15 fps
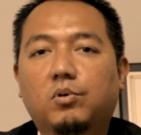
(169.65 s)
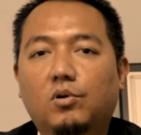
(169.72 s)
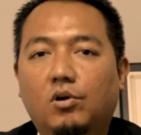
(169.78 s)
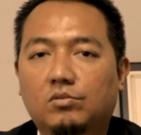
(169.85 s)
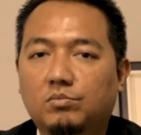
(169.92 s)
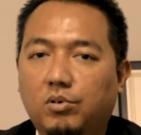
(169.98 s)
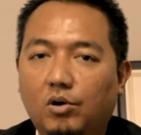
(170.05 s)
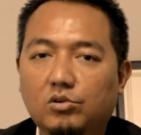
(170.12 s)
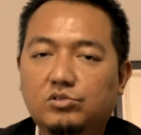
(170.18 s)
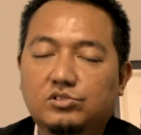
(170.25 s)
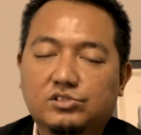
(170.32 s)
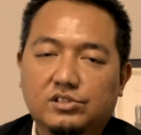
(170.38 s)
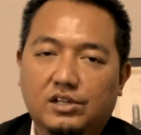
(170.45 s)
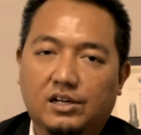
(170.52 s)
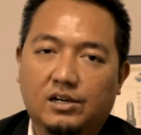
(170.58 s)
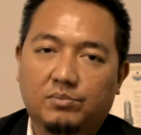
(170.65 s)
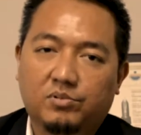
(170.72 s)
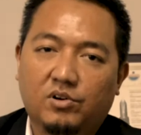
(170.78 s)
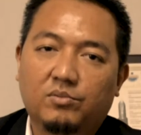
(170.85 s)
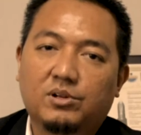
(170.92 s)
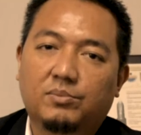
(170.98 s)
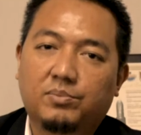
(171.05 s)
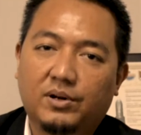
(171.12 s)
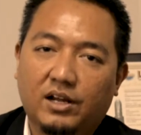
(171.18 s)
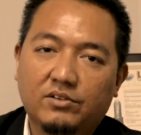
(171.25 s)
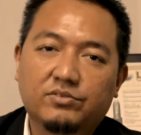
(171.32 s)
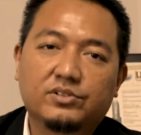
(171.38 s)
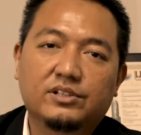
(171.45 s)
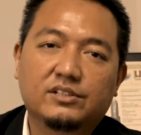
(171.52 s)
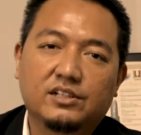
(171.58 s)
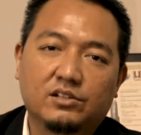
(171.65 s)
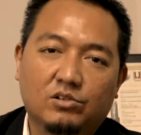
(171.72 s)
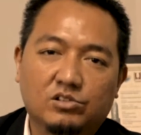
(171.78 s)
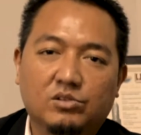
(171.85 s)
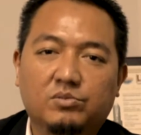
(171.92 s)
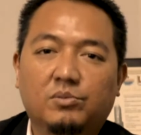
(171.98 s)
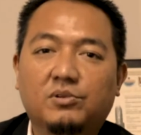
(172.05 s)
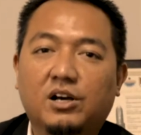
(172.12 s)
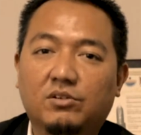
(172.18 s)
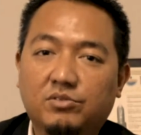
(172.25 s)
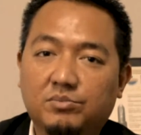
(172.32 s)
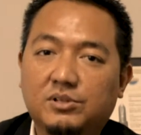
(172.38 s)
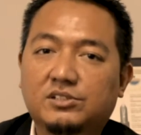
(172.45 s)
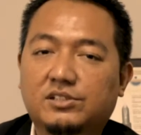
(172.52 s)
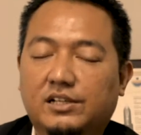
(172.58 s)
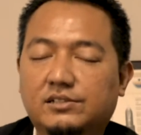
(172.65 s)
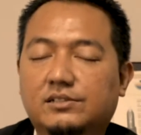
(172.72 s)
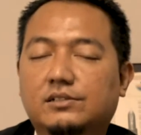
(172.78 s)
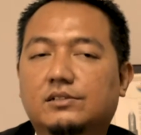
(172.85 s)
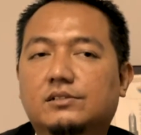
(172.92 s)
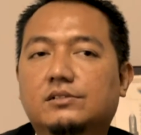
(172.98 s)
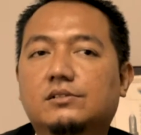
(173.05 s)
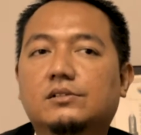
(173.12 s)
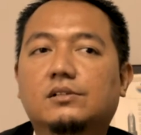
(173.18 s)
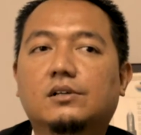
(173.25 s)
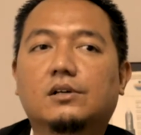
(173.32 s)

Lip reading: on both from the private and also from government sectors.